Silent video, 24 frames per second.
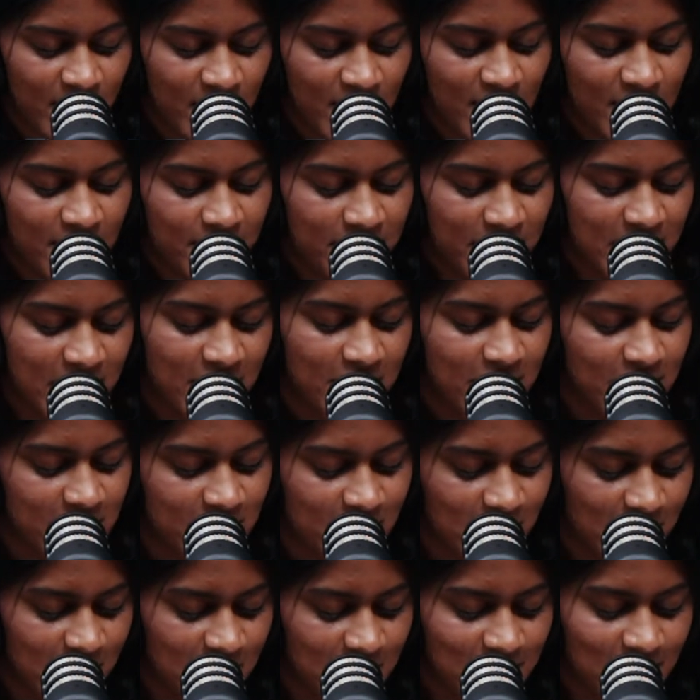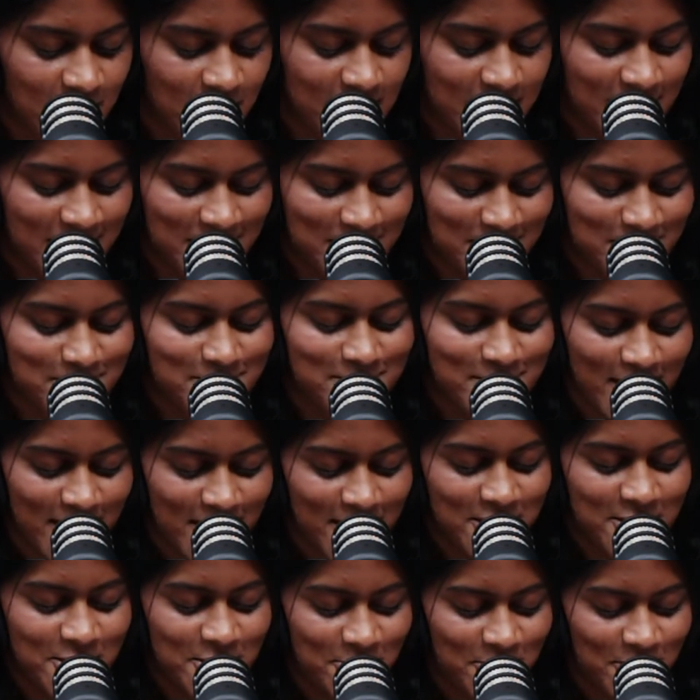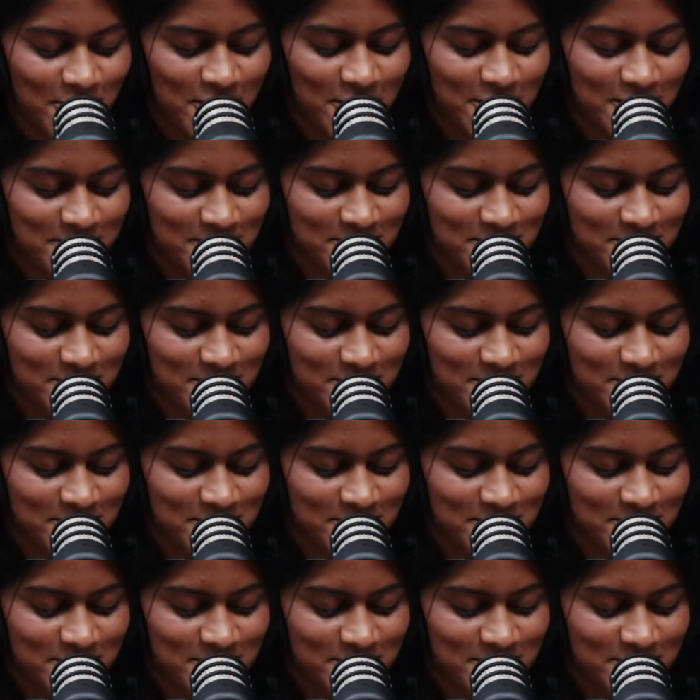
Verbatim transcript: Even in the dark lighting, he knew her.